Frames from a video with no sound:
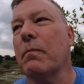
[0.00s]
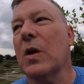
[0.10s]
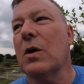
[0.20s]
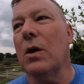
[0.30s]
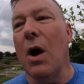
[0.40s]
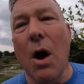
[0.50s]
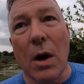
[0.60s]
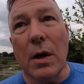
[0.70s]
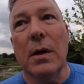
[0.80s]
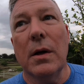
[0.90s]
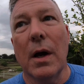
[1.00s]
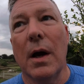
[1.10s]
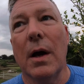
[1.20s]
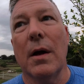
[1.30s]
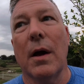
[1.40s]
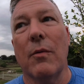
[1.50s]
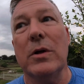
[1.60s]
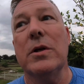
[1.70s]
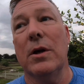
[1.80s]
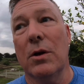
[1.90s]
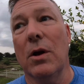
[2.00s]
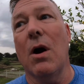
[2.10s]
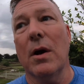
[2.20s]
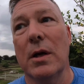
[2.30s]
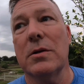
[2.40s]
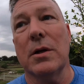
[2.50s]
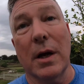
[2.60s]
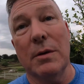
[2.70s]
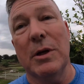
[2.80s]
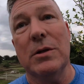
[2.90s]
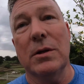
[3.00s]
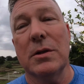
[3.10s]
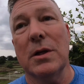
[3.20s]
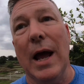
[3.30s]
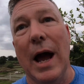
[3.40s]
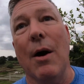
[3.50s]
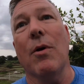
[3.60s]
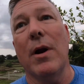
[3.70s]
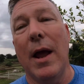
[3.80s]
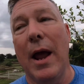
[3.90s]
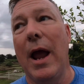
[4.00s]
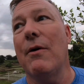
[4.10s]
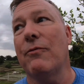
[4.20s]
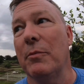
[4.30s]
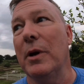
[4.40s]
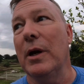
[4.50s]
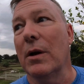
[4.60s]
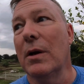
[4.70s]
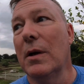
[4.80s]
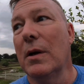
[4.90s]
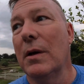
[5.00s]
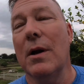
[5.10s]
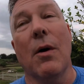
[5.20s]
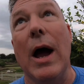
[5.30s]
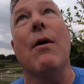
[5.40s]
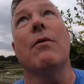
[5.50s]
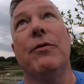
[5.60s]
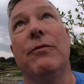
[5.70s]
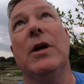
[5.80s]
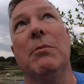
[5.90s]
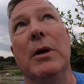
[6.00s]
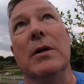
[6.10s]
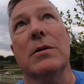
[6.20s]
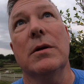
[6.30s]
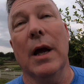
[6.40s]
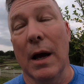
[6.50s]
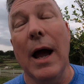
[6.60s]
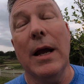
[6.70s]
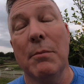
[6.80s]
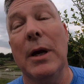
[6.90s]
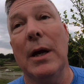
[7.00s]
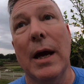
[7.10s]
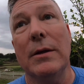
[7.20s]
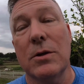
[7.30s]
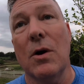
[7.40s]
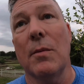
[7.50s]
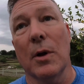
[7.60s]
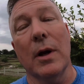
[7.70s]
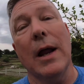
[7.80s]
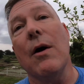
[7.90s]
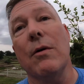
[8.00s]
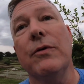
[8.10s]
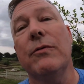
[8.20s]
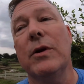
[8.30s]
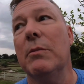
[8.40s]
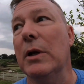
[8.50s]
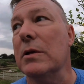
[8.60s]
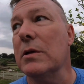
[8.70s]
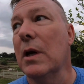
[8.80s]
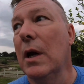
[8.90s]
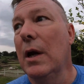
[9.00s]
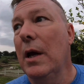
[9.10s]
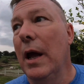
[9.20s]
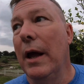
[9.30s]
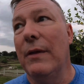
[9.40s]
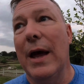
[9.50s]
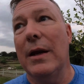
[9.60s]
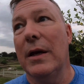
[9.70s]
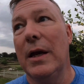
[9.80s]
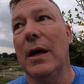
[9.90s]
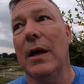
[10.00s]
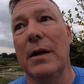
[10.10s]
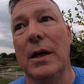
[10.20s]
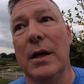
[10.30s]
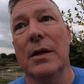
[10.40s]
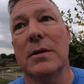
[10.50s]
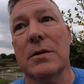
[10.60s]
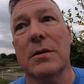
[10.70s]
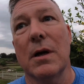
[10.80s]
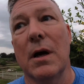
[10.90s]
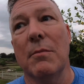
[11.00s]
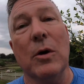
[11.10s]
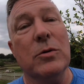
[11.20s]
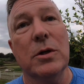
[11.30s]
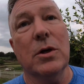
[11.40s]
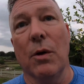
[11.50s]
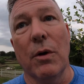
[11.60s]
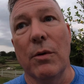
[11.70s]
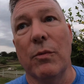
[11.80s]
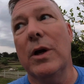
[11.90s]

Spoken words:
Clark, I will tell you, Clark is, like I mentioned, is an hour and a half from here. No, hour and 15 minutes. Yeah, I can be at the terminal in an hour and 15 minutes. And that, again, is mostly toll road.